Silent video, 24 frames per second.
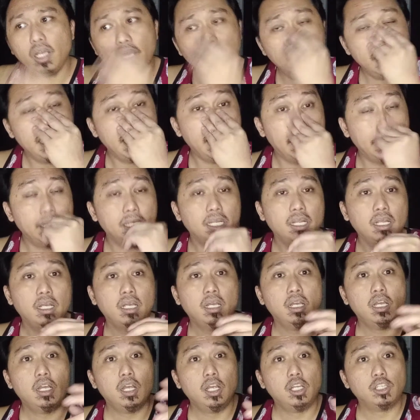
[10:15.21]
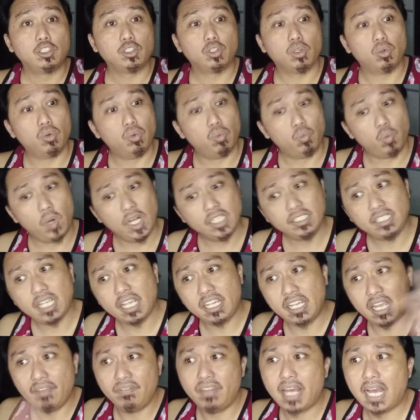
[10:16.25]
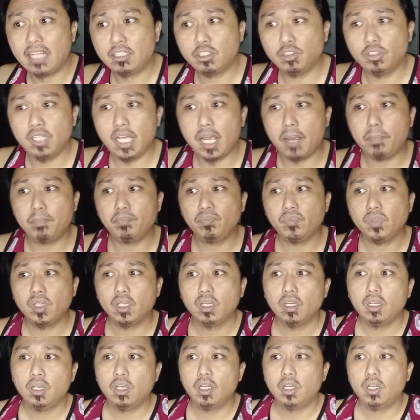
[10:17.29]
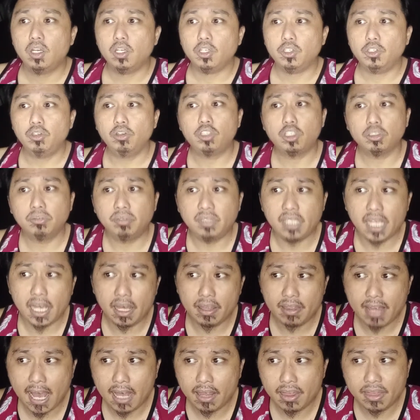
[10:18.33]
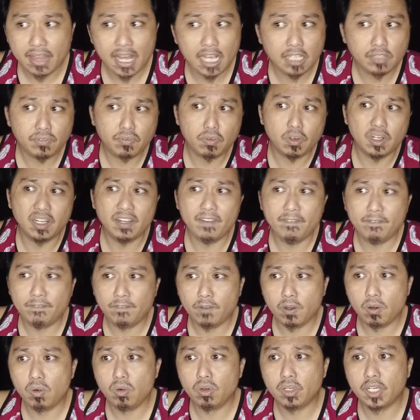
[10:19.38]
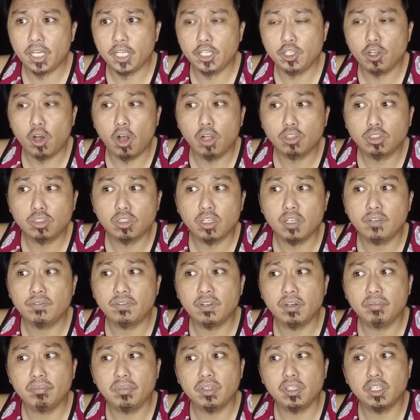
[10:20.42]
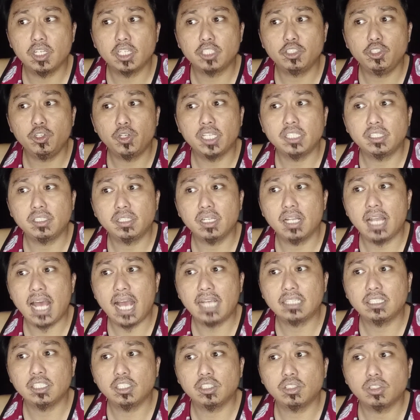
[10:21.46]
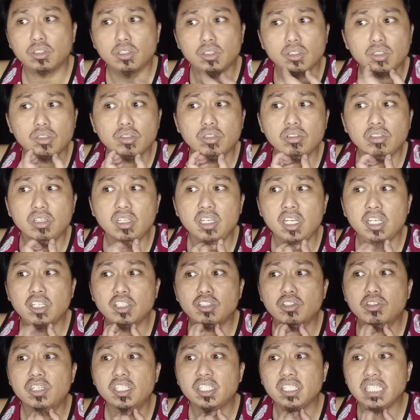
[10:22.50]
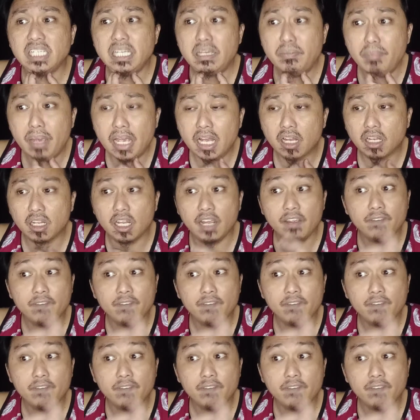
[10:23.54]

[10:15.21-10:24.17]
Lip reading: And then, so once I gave that to them, YouTube said that thanks for the info. Can you also confirm that you can still access into this email?